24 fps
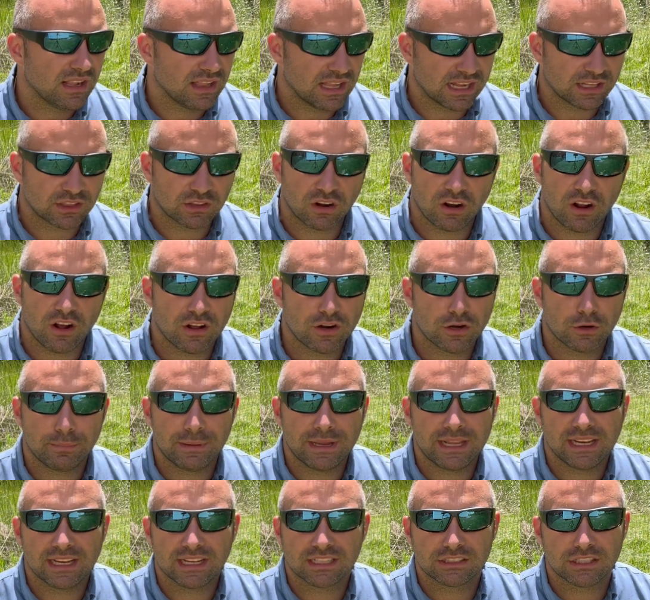like their
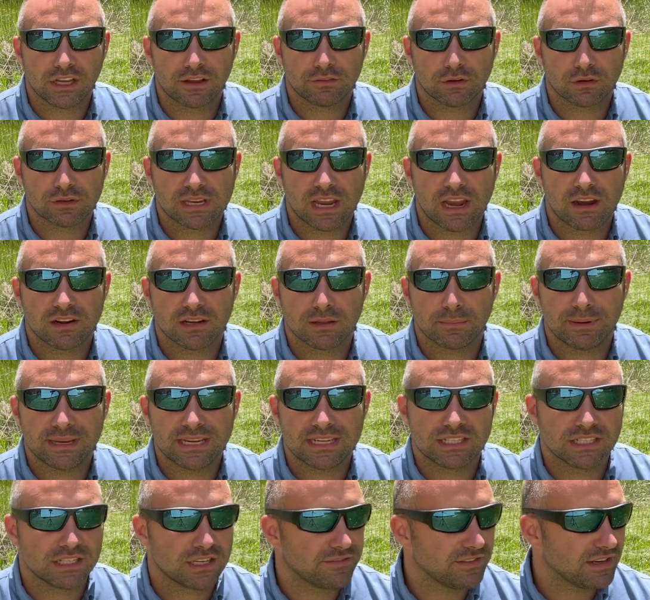underpinning and stuff, you'll tear it to
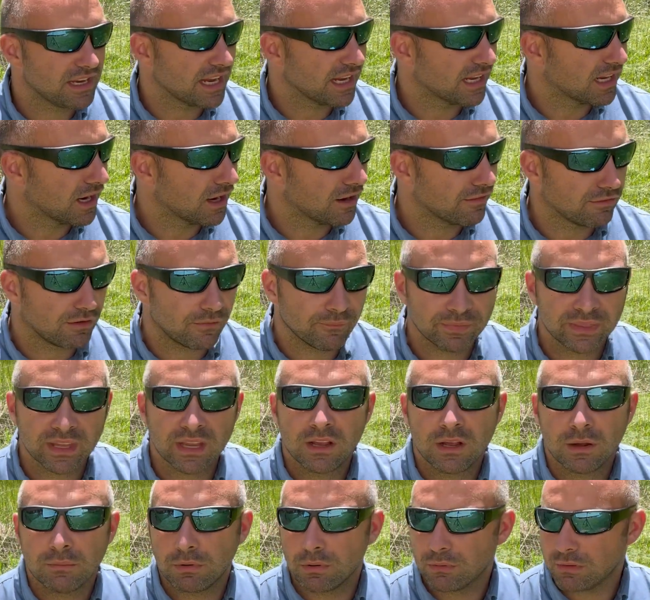pieces if you ain't careful.
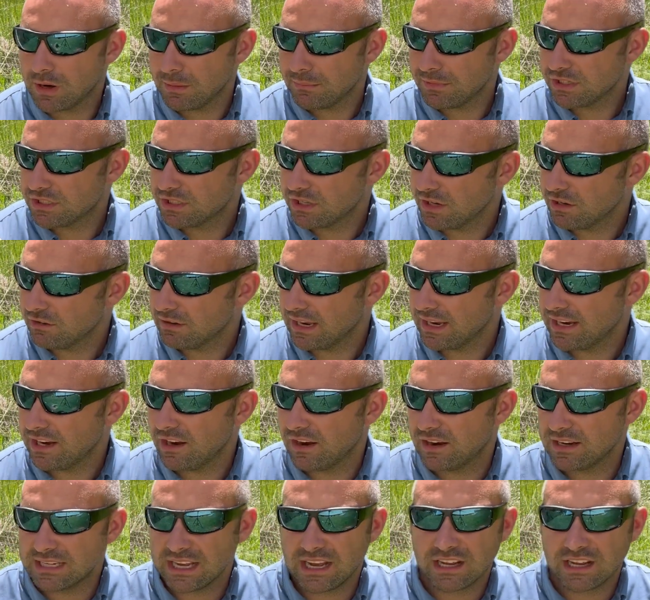But what I'm gonna show you right here is how